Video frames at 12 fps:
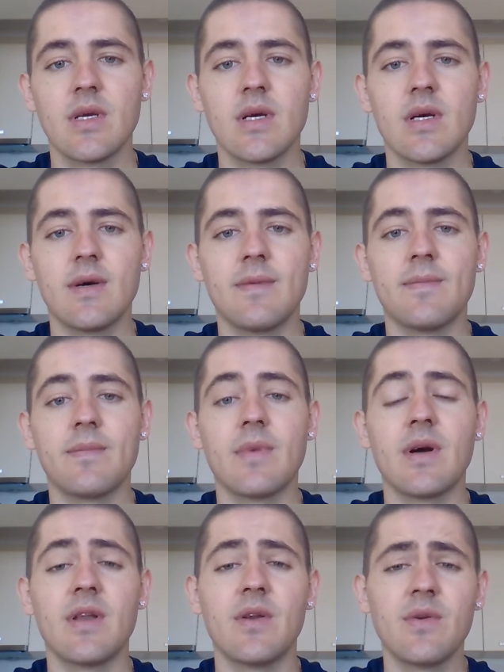Um,
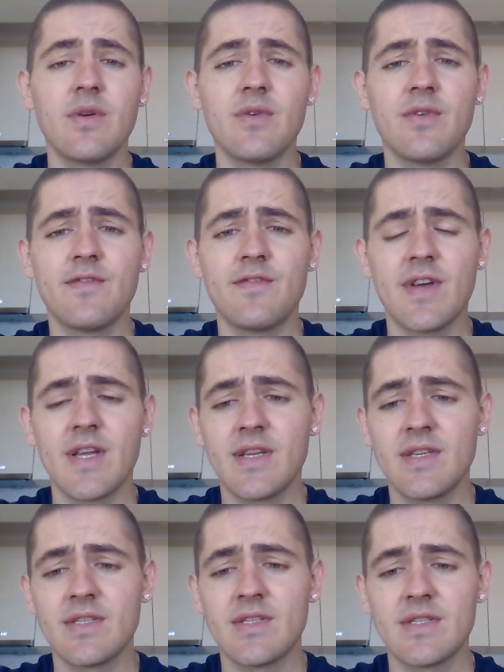I don't know of
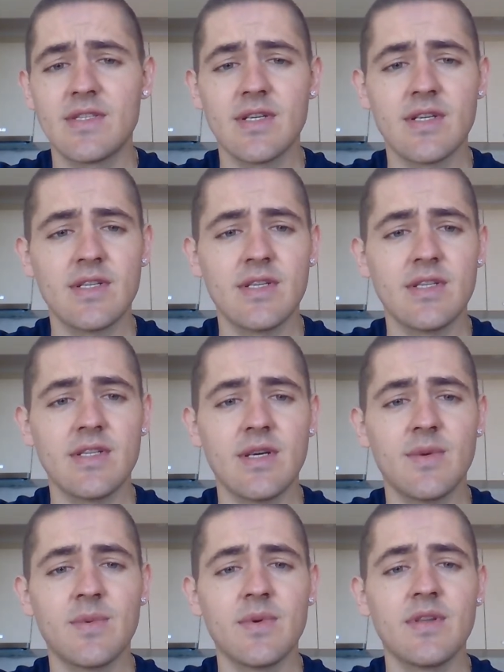any study
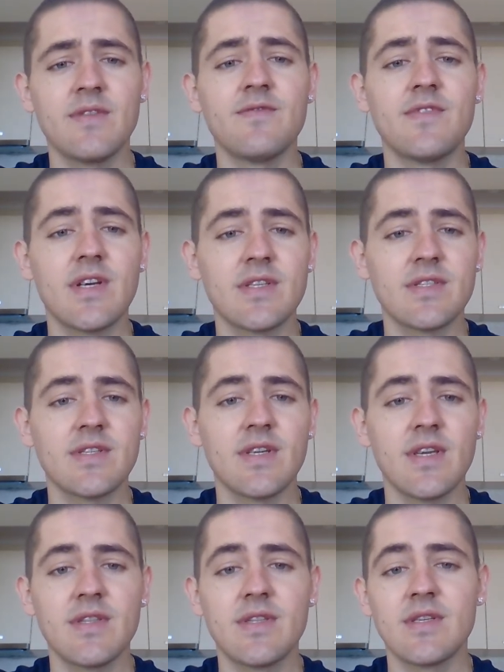that would
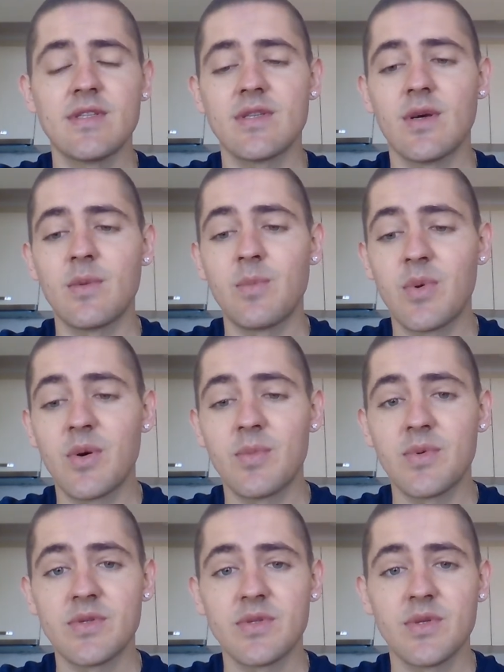investigate this on
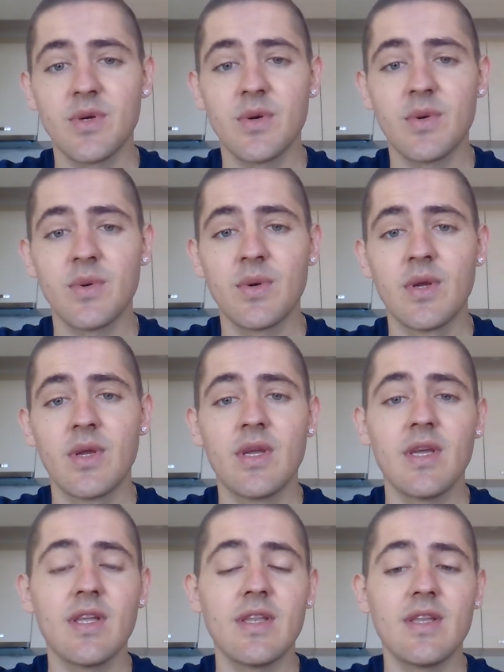purpose, though.
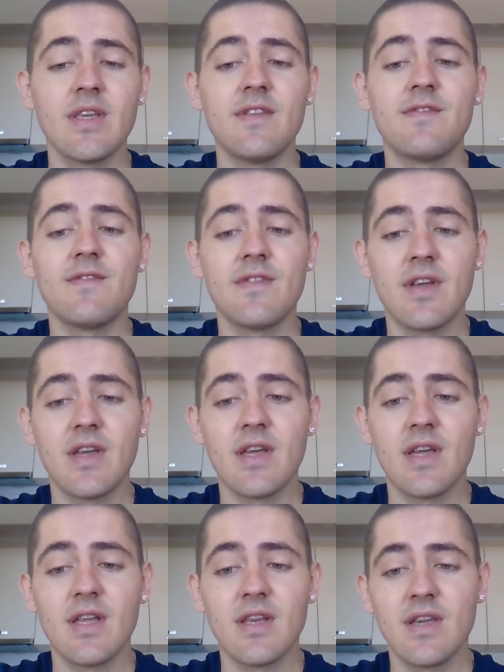And if
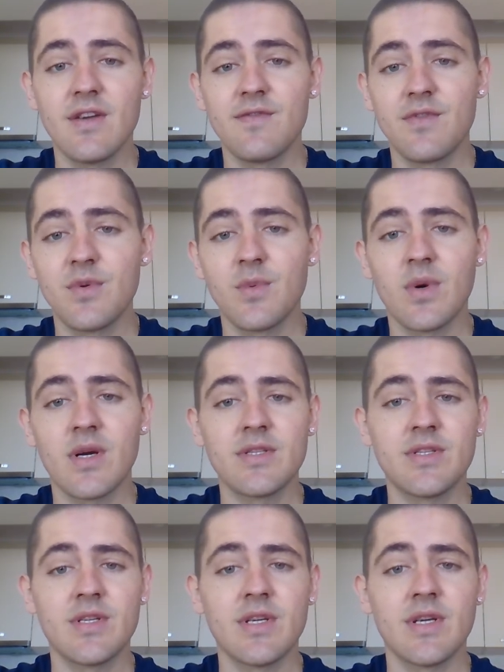any of you
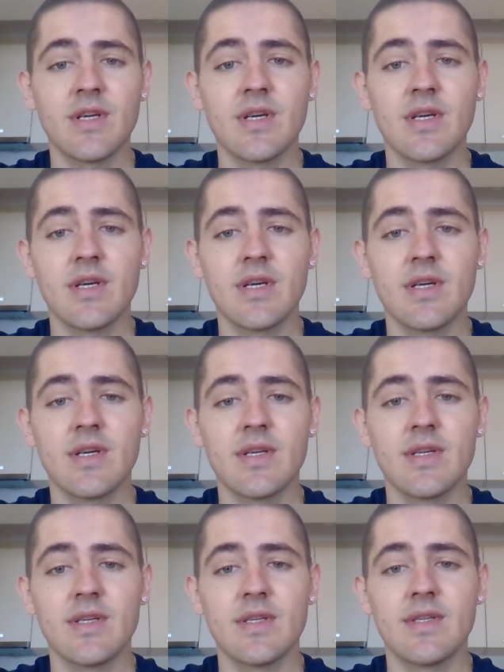watching
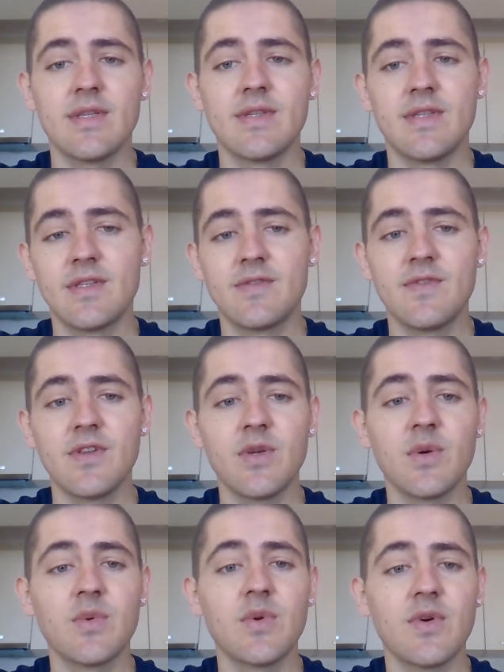uh, this
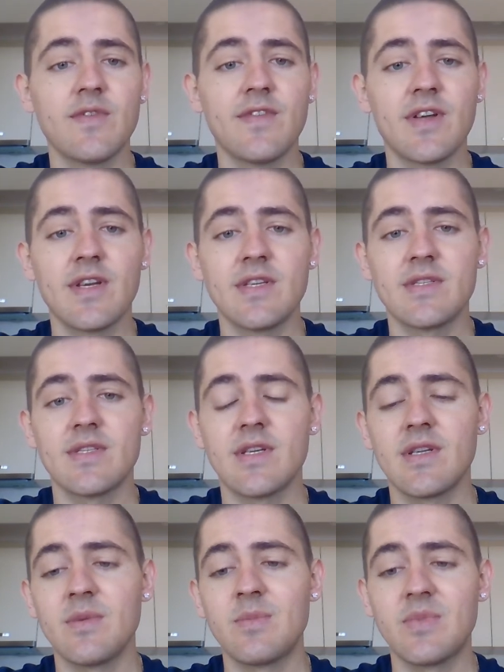video know of any
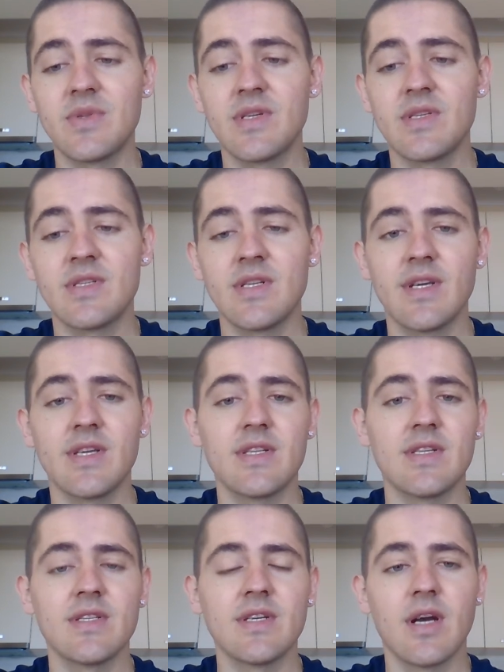study, please link
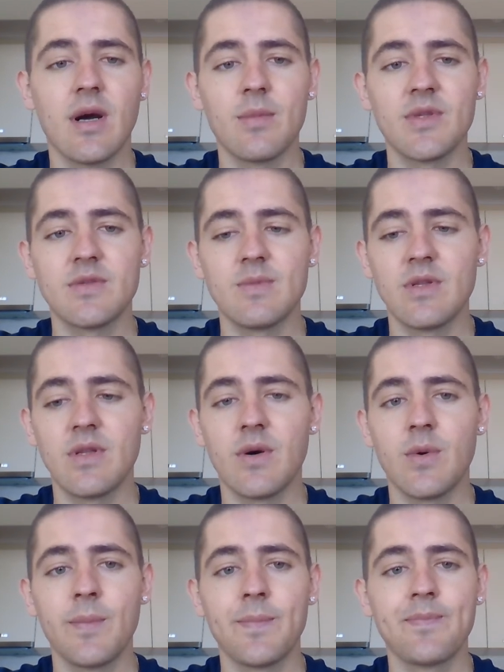it in the comments below.